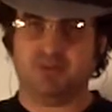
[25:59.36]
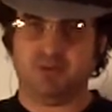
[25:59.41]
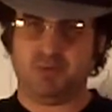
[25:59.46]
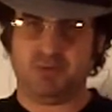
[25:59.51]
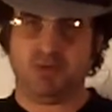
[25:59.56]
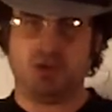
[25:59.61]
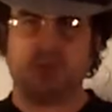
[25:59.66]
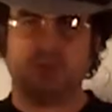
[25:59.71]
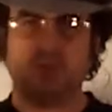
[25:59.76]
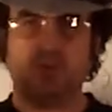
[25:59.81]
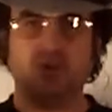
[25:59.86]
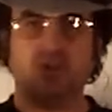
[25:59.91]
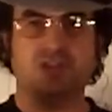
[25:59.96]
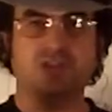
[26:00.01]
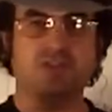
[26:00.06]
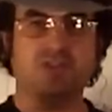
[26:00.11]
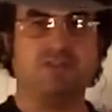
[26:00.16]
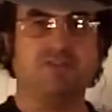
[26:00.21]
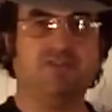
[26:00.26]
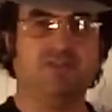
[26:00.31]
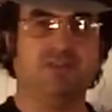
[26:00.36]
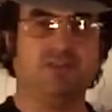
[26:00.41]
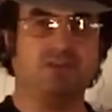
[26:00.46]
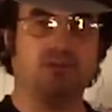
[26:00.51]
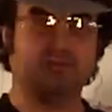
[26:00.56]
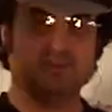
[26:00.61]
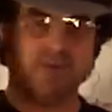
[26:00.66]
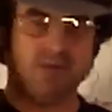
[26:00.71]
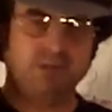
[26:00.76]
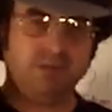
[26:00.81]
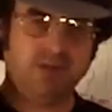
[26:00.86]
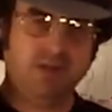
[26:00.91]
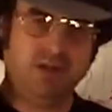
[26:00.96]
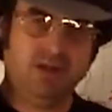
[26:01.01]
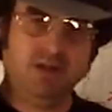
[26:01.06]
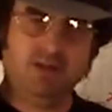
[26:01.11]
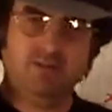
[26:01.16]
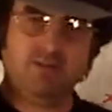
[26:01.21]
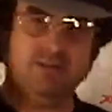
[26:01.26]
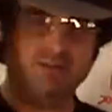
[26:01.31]
if you wanted a 1G field
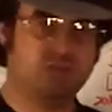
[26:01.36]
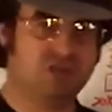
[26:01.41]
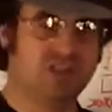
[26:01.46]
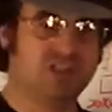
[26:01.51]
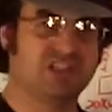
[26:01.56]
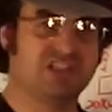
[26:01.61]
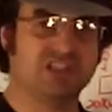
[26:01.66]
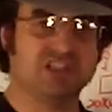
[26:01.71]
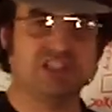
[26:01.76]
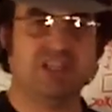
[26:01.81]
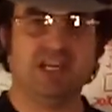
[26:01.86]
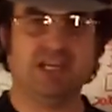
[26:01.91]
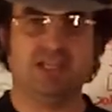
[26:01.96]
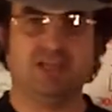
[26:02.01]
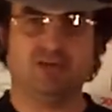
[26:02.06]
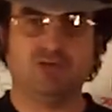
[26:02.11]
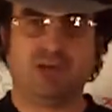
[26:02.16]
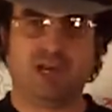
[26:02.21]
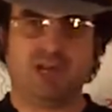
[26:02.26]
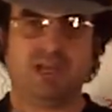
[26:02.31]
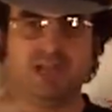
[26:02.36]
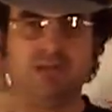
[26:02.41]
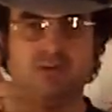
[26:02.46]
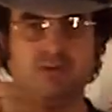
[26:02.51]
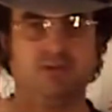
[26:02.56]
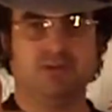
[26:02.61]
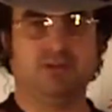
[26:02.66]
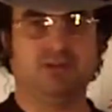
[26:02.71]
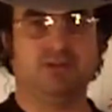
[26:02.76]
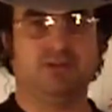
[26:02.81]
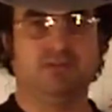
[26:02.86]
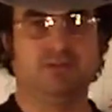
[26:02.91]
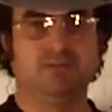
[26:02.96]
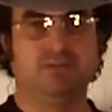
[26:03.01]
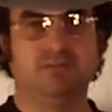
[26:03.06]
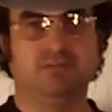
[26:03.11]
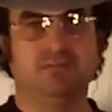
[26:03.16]
from just light dragging you along.